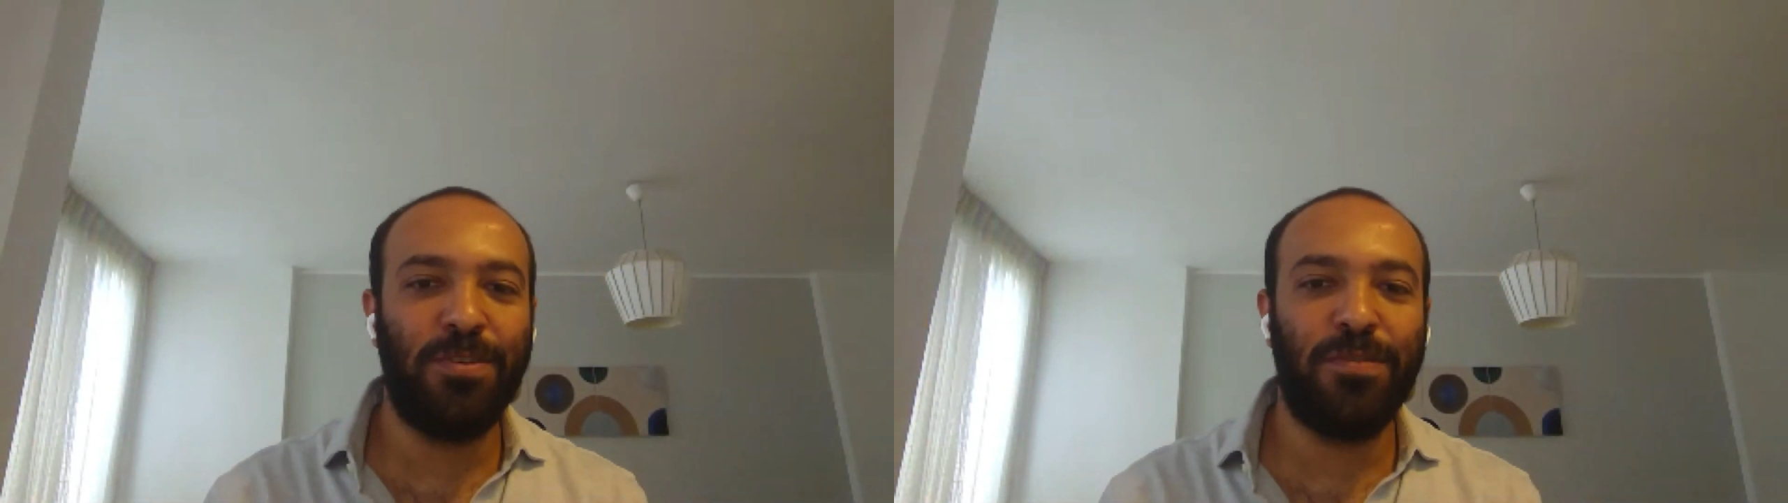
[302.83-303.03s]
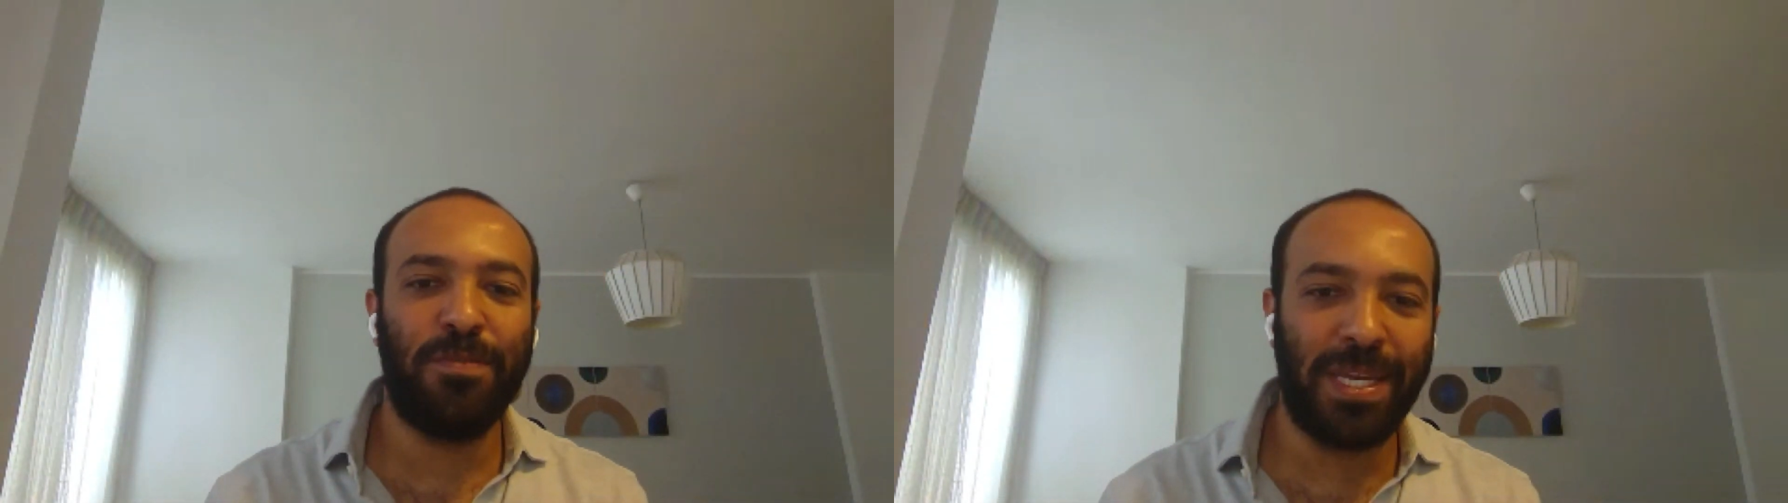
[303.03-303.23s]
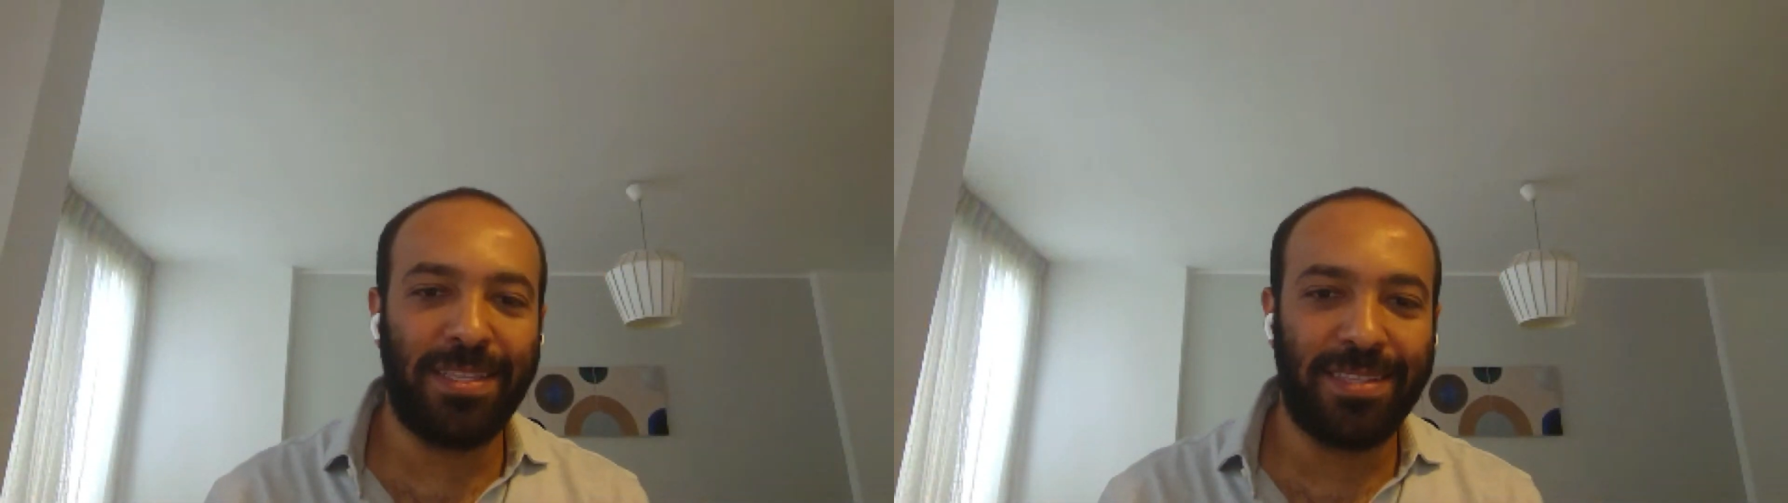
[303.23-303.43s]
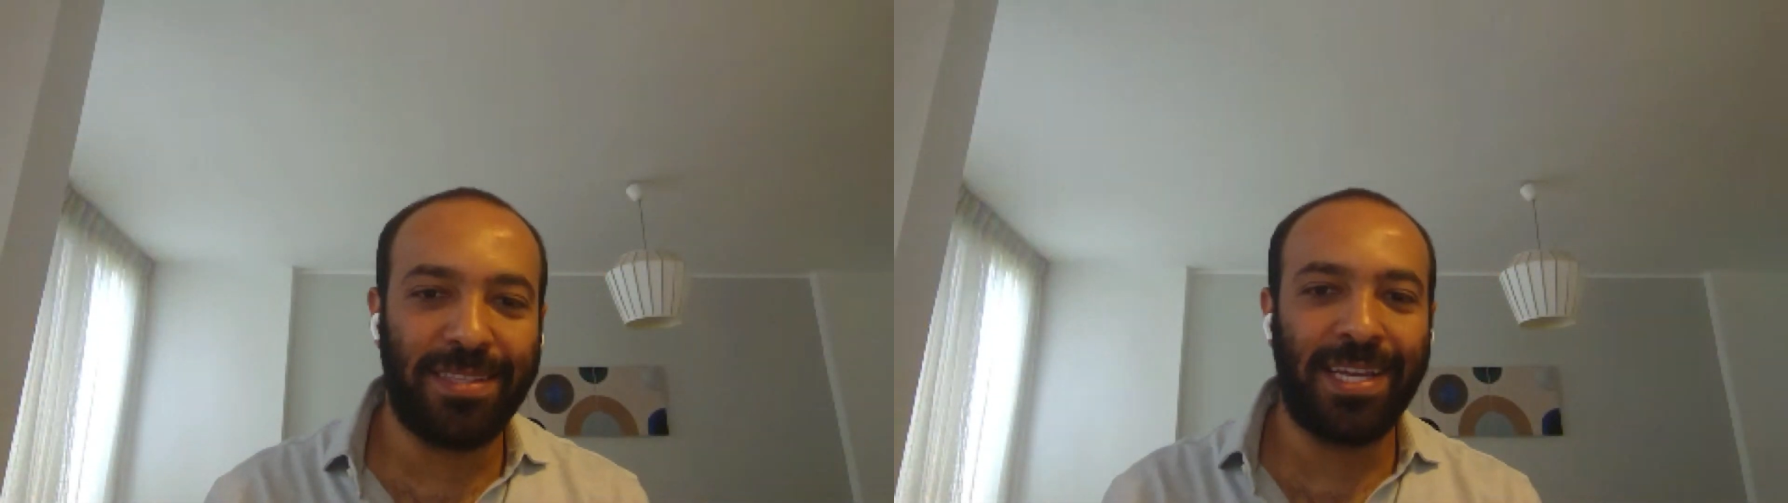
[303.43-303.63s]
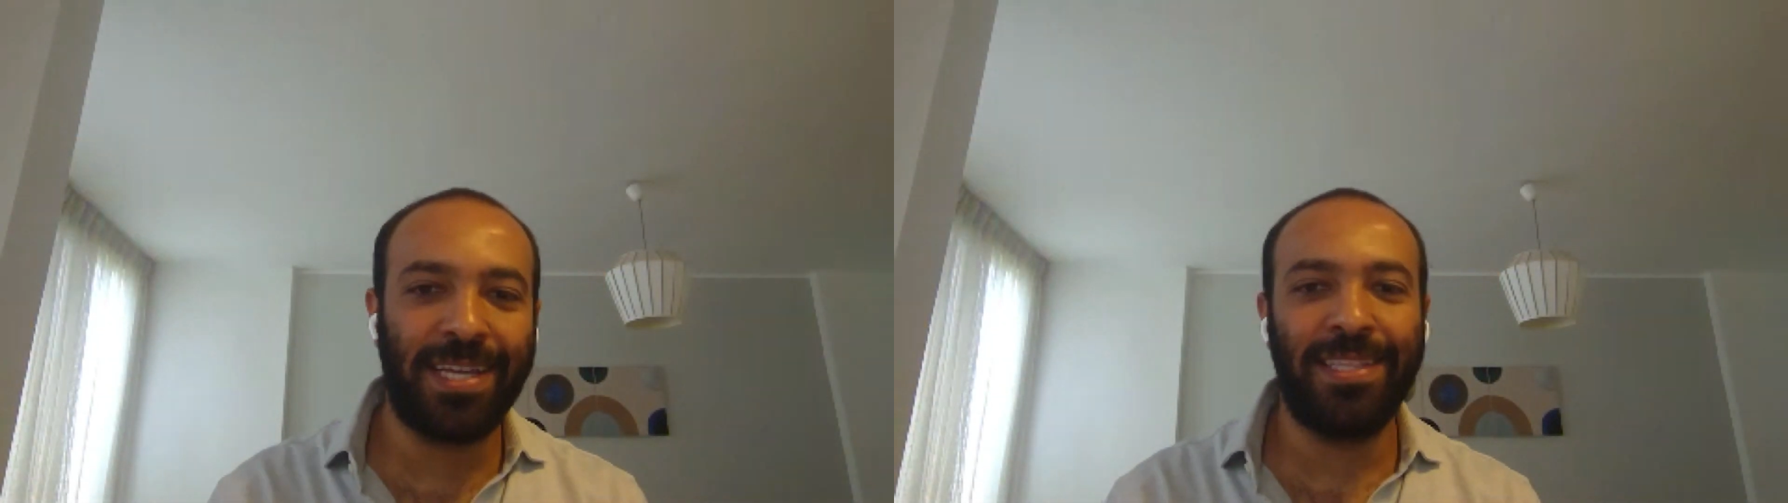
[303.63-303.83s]
you've made it,
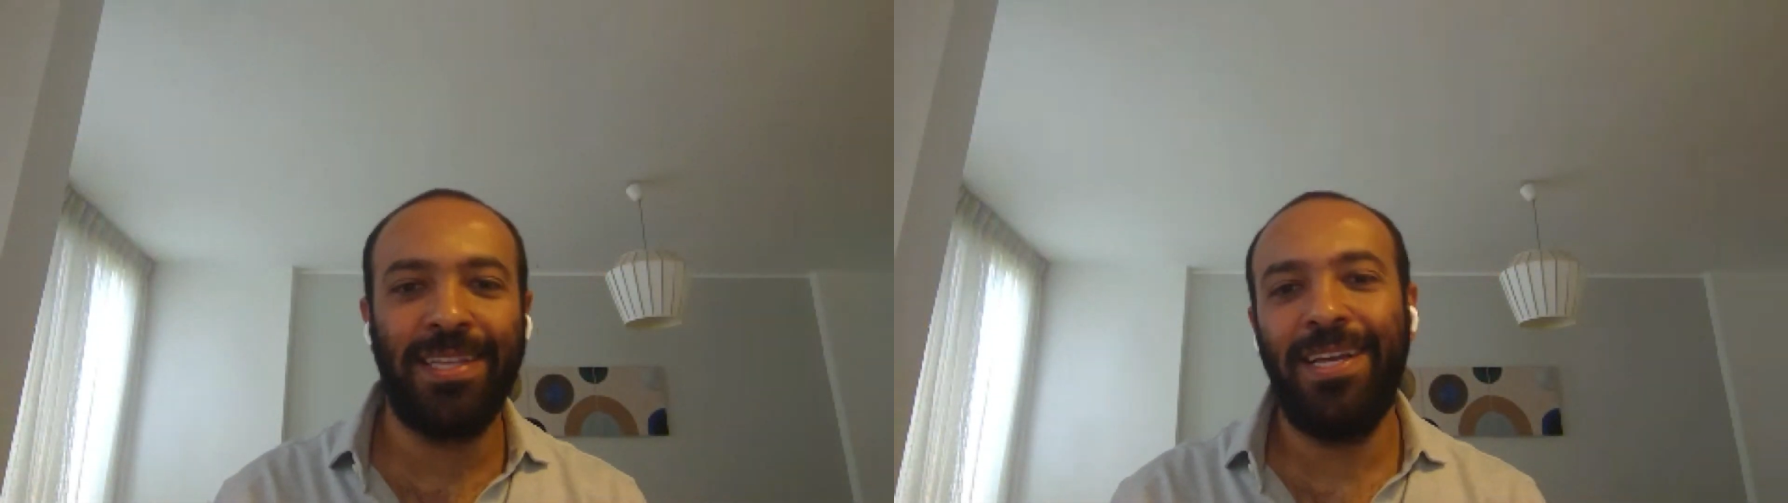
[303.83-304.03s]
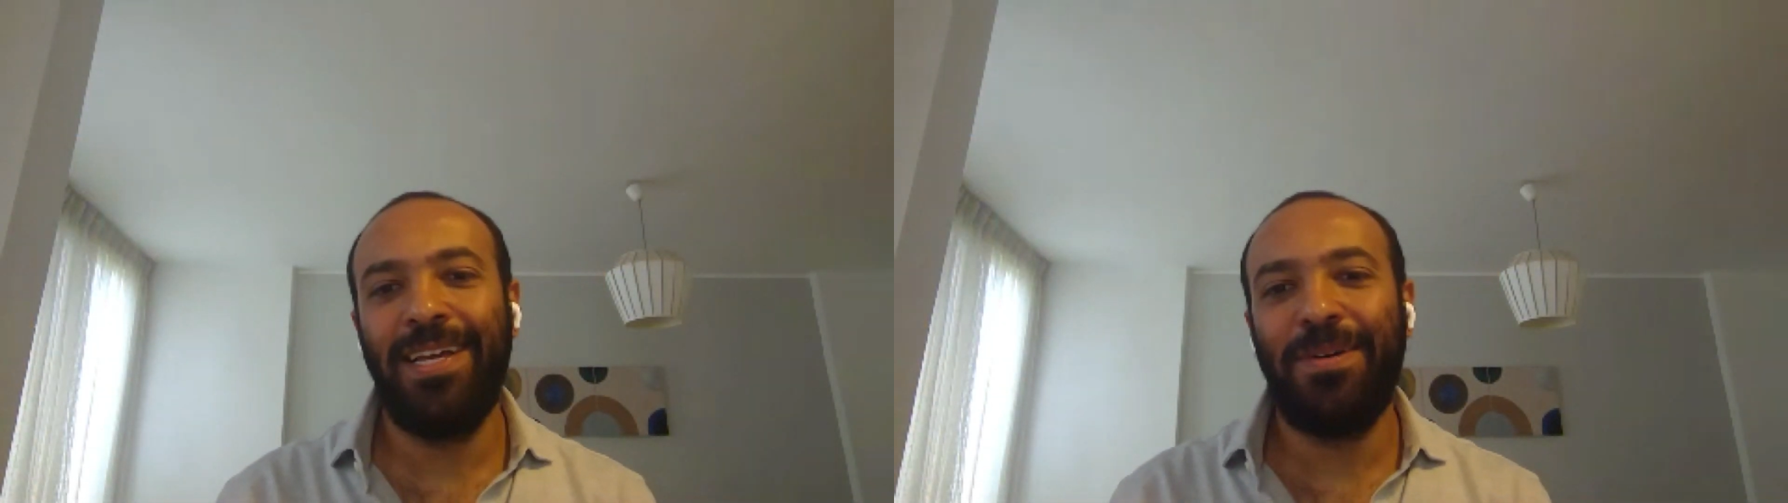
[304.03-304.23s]
right?